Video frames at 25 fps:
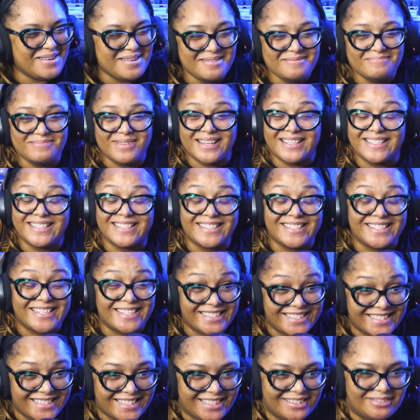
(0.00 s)
But
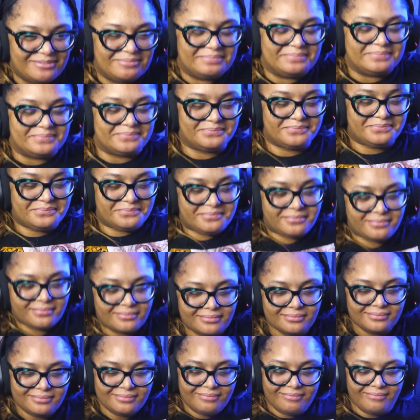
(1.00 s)
listen,
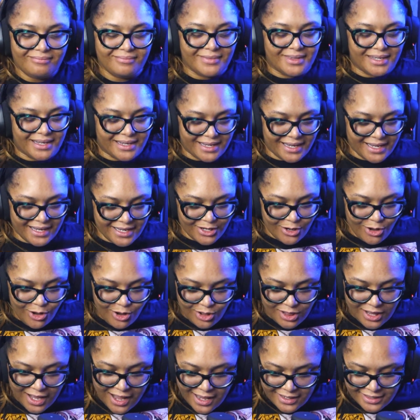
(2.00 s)
in
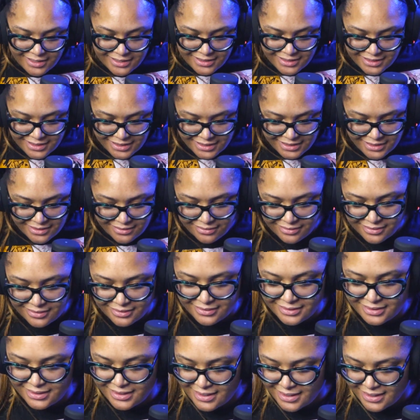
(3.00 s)
all honesty,
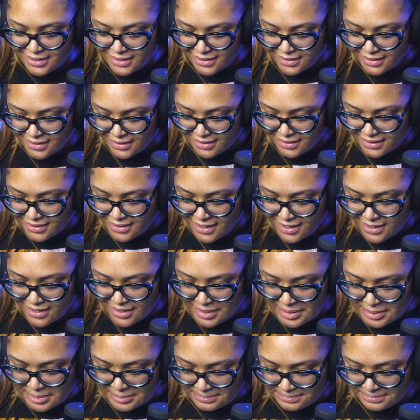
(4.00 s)
I